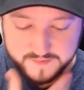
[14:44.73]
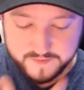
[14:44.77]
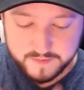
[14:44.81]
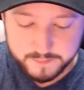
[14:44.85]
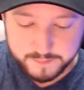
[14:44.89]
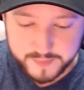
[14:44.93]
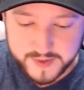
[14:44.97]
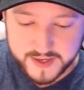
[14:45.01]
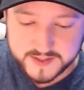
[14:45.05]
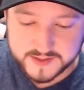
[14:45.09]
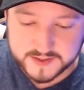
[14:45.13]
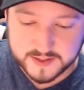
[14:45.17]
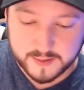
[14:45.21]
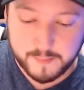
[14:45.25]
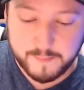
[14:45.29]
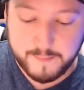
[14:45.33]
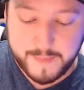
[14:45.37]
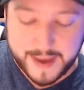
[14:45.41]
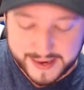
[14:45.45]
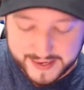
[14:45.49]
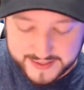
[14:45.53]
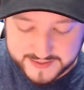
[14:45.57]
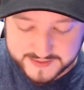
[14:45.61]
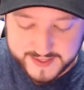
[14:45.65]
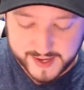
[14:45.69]
even beat some
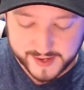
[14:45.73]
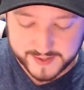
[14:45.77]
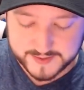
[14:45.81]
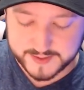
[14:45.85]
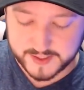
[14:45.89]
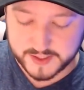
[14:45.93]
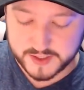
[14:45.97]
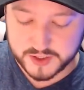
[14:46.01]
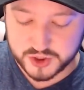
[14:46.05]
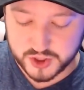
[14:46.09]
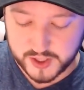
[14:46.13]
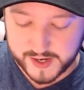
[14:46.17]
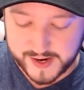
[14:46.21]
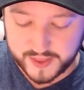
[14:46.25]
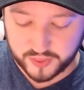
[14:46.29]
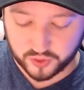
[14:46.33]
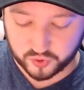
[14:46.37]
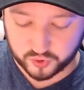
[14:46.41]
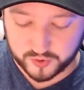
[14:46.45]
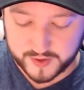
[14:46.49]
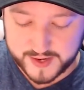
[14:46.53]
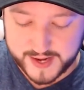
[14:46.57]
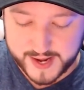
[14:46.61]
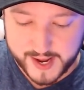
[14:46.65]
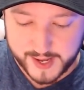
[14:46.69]
meta decks like Giant
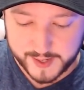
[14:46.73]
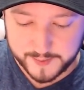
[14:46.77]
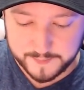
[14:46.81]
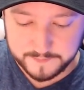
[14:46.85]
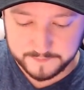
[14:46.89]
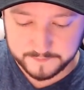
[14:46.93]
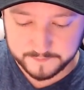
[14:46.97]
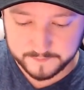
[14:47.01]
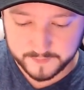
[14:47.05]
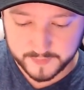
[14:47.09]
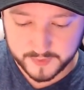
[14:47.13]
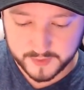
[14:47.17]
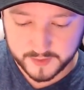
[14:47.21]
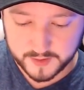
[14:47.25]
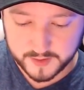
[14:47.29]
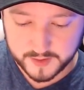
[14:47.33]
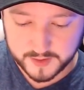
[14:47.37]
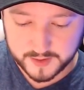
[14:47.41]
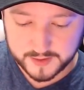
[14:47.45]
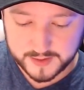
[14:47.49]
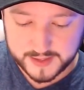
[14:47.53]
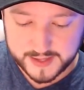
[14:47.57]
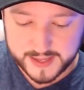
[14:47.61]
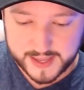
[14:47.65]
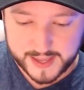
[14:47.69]
three M
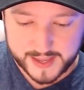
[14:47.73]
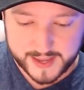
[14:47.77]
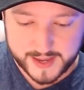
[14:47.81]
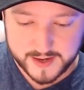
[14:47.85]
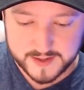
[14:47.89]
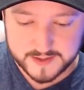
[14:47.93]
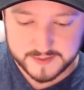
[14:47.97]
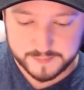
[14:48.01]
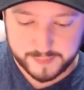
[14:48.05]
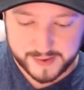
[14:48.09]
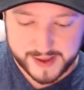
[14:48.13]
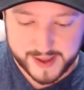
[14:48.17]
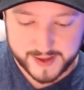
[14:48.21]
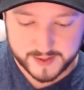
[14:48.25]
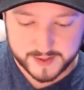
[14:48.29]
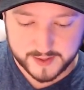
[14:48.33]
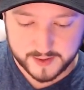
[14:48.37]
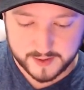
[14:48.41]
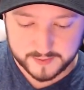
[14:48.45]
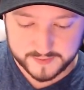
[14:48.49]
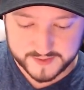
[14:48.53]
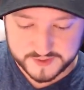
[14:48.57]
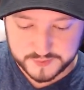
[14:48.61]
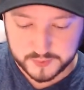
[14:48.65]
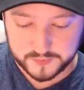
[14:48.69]
and P E K
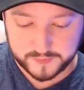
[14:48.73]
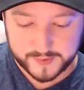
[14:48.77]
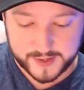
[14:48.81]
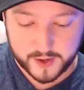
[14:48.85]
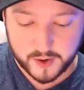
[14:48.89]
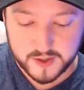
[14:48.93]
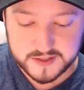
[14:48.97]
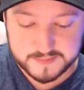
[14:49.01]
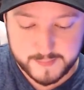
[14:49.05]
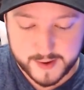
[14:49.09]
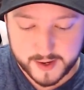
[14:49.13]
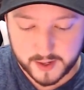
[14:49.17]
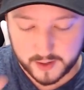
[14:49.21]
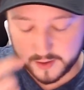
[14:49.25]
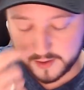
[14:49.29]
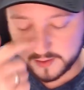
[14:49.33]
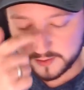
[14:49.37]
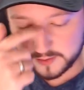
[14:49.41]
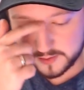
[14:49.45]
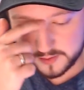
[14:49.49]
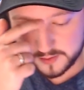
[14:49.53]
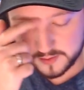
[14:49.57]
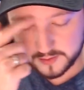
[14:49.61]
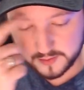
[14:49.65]
K A. This one right here is meta.